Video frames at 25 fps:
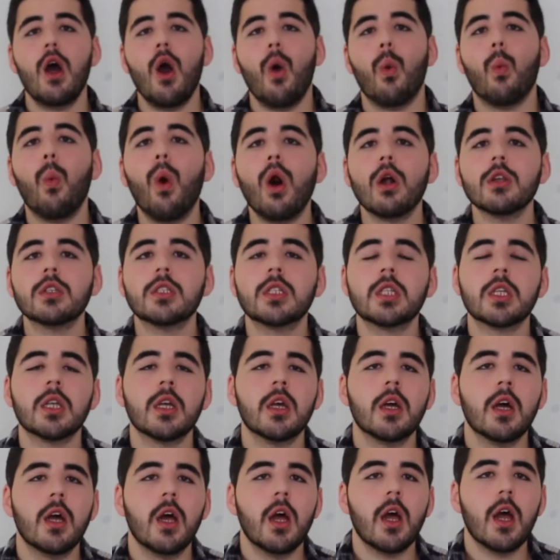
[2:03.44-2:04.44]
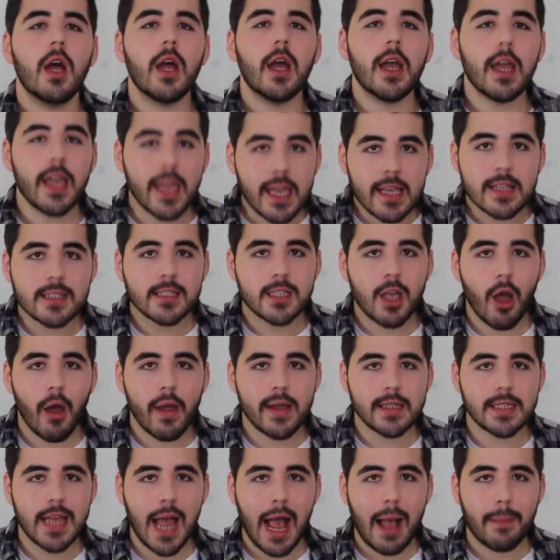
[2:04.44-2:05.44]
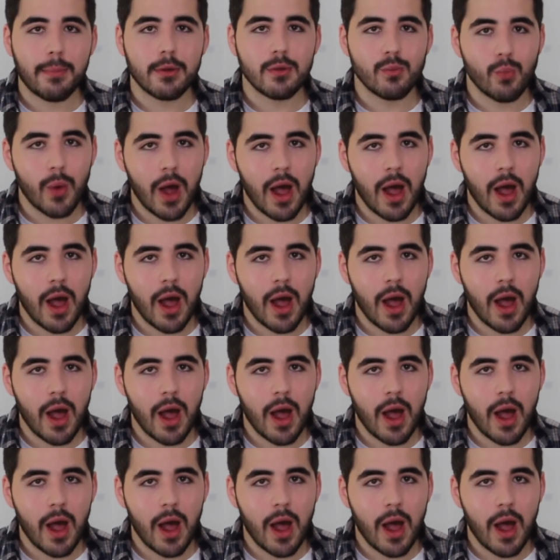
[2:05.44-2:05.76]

what is going to happen?